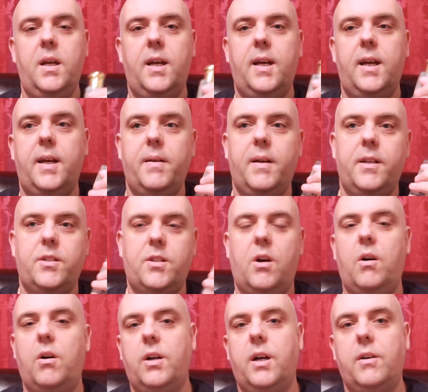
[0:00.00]

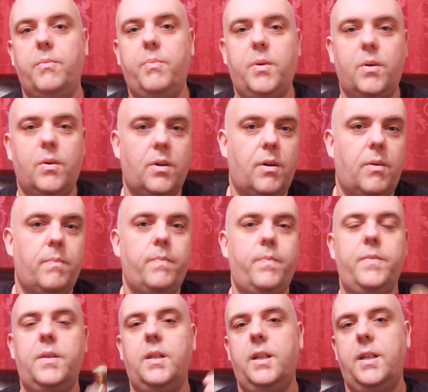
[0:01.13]
Azzaro Pour Homme,
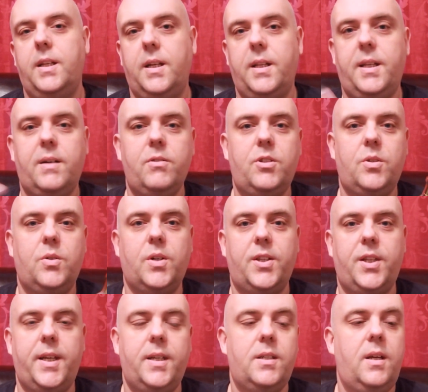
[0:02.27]
those sort of
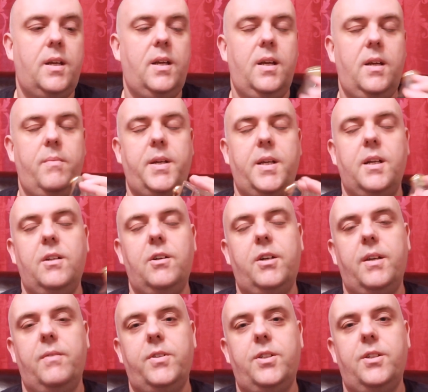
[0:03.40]
things, but you're
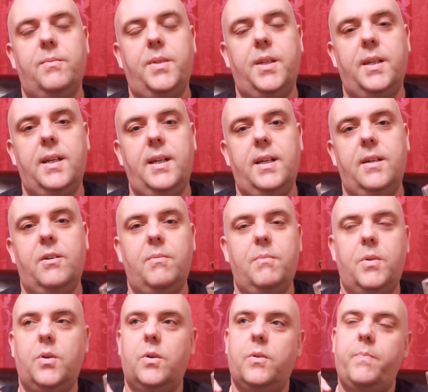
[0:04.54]
looking for something a little
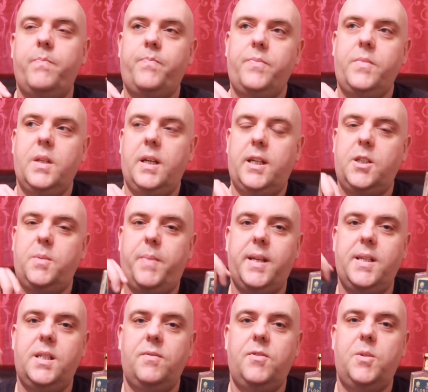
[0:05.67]
more
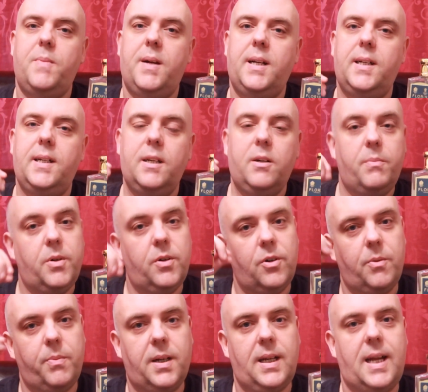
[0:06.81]
expensive smelling, a little
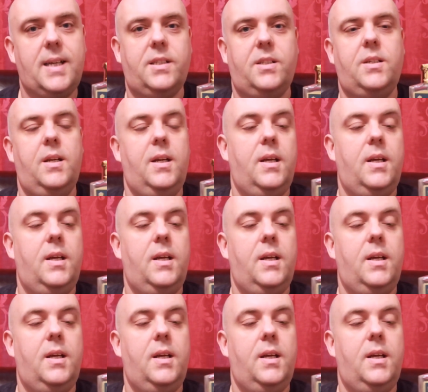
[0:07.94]
more upper class,